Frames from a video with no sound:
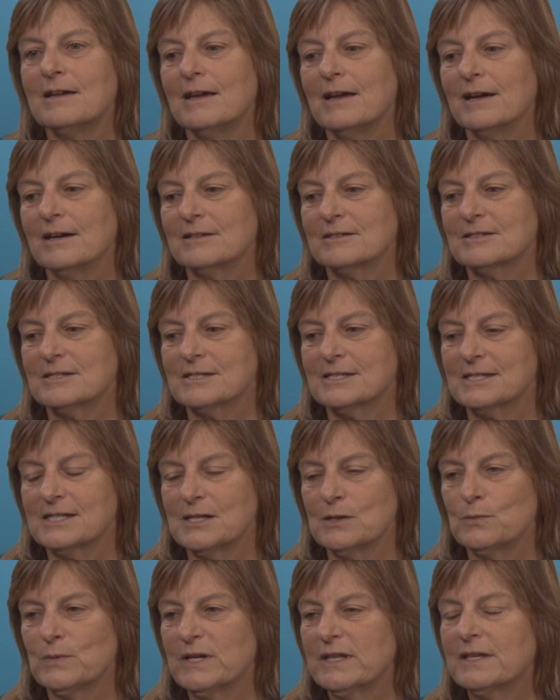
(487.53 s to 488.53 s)
and to
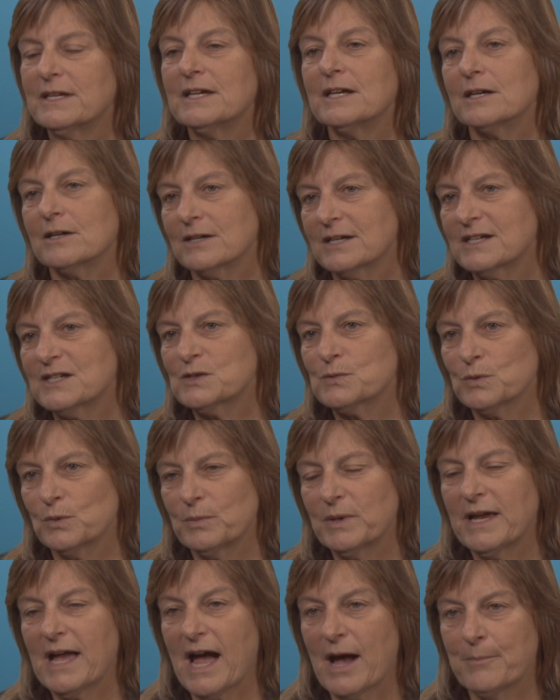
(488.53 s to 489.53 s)
see when the hearings will
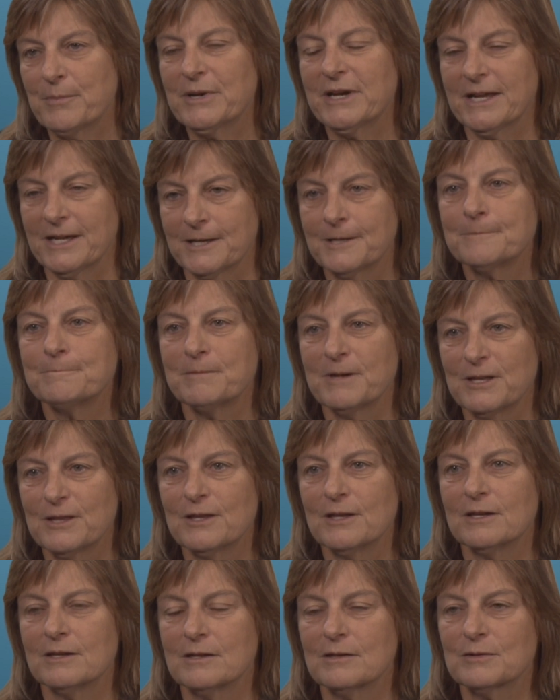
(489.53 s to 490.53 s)
be happening
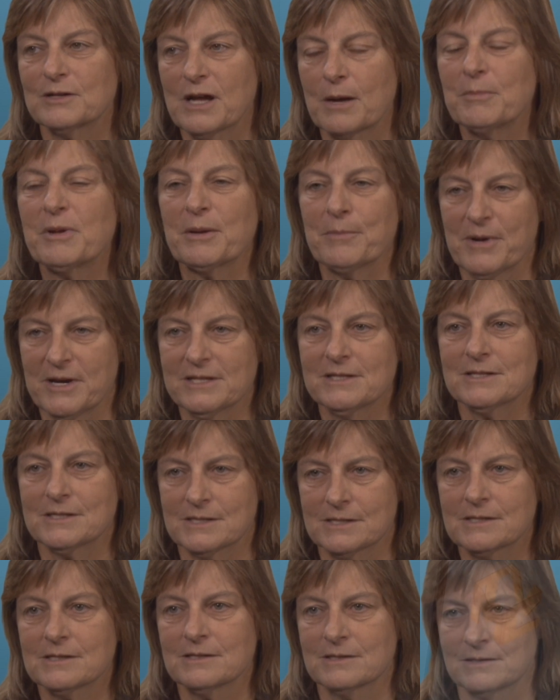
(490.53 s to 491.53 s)
in the coming
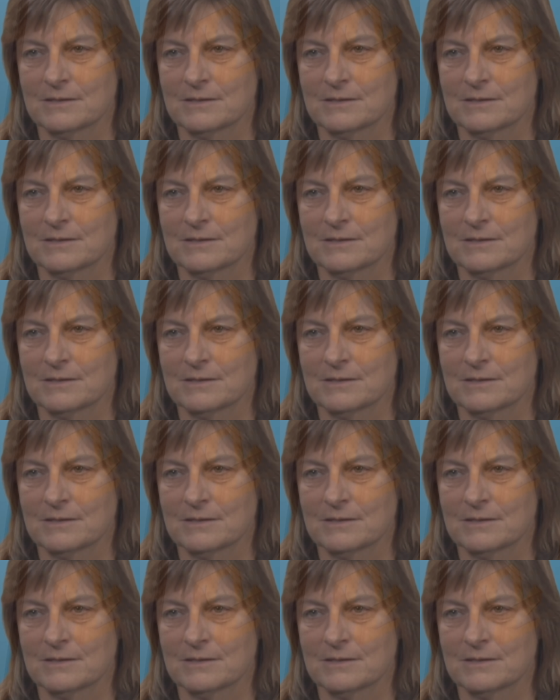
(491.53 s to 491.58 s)
months.